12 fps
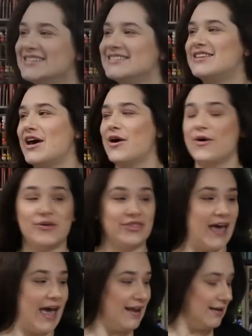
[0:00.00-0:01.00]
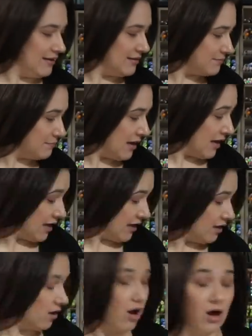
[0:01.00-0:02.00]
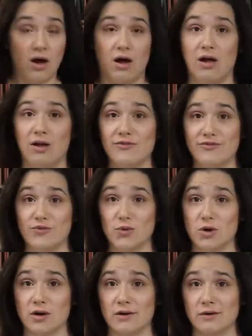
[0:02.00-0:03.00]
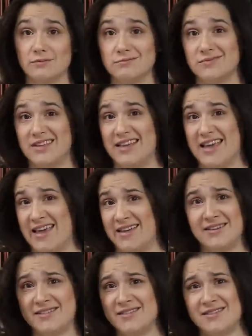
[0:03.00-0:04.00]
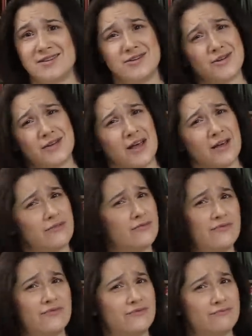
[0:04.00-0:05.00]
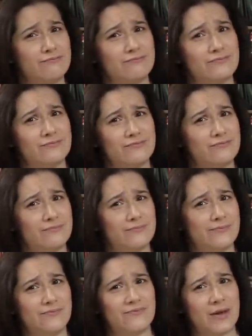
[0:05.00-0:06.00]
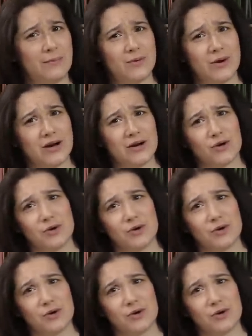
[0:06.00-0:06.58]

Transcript: So that is my haul for the end of February